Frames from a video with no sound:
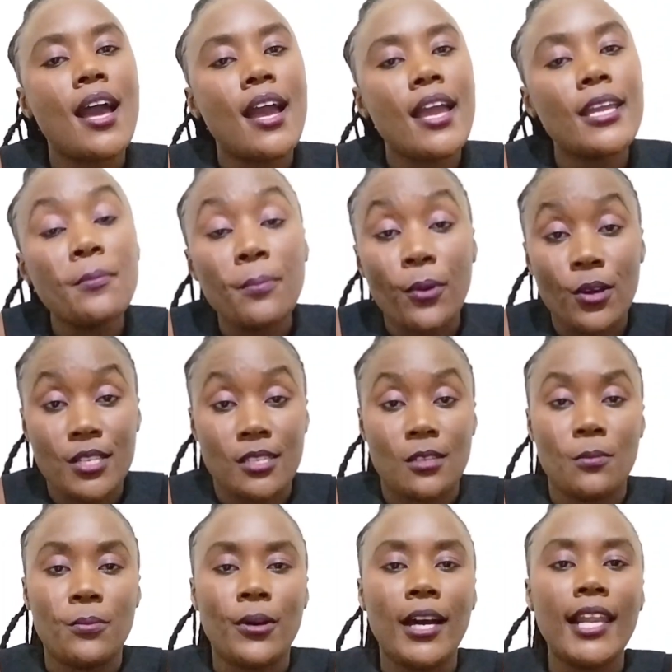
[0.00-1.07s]

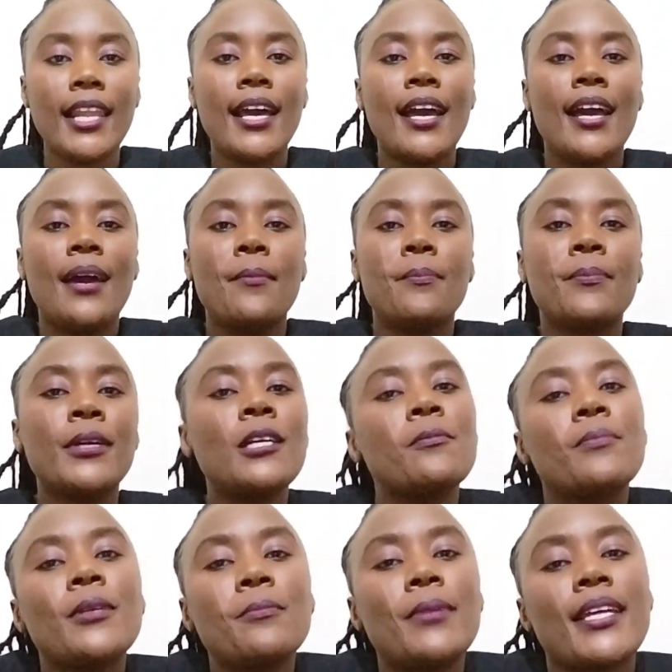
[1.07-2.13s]
impossible.
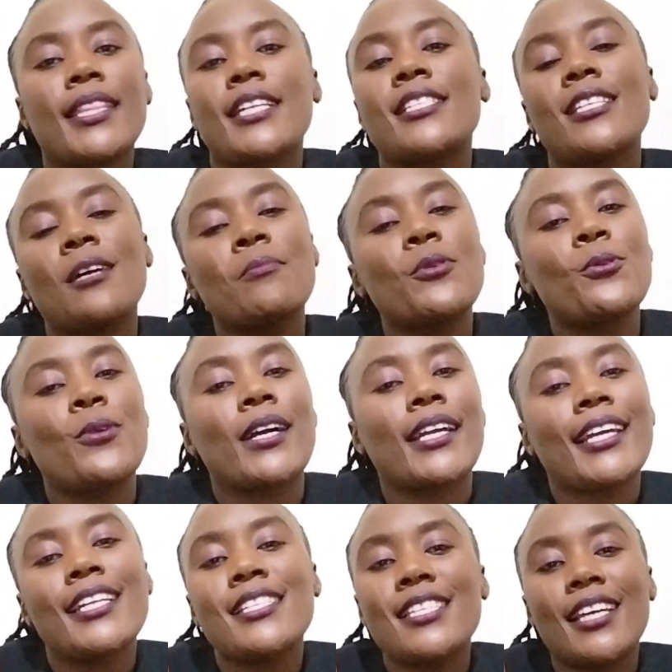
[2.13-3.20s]
Maybe by the time you are
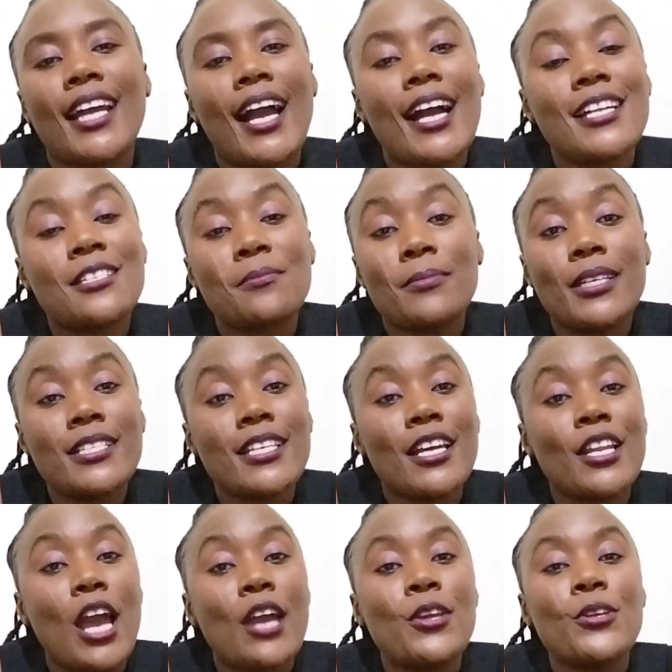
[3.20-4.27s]
getting
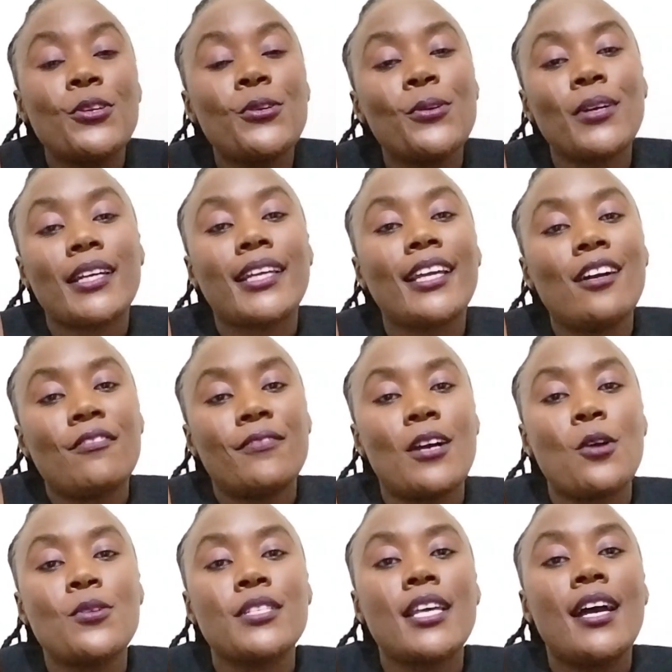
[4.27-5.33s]
admitted, you gave
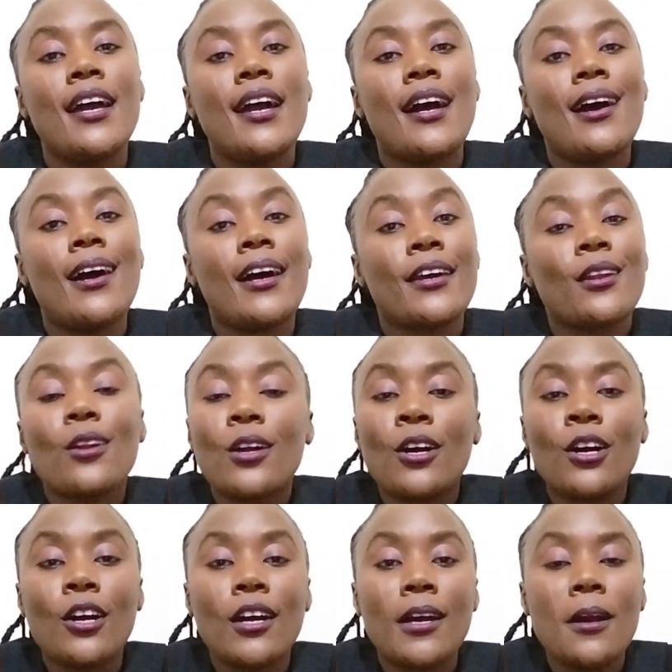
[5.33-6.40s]
out a
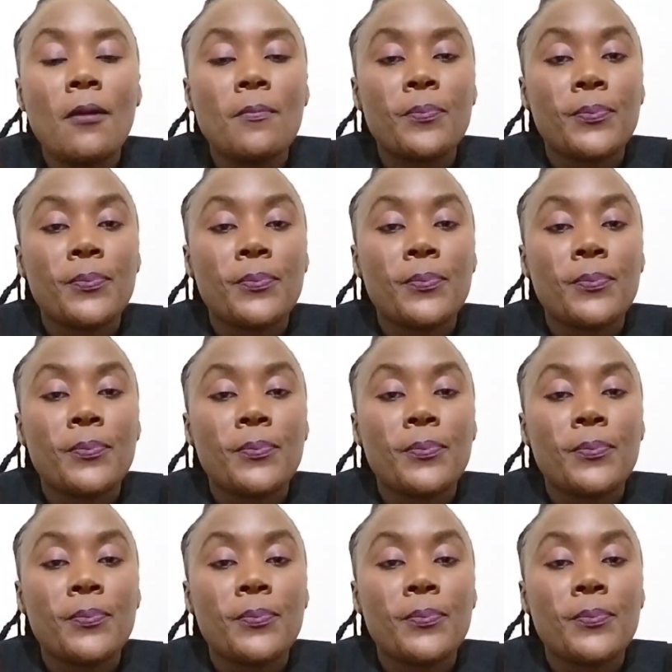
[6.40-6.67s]
wrong